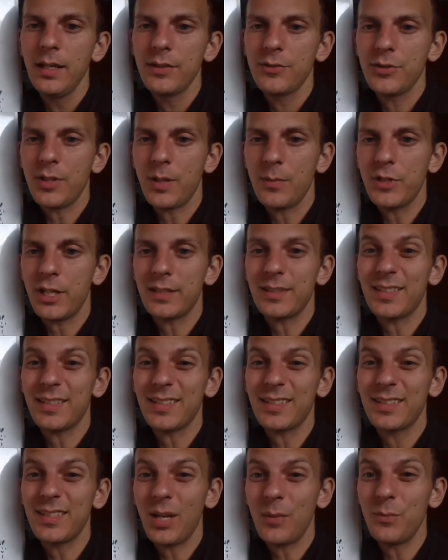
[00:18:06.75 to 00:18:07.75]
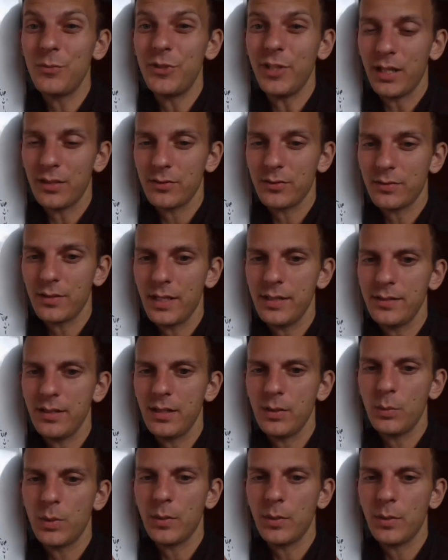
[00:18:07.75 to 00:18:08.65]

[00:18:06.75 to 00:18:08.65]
subject to subject raising,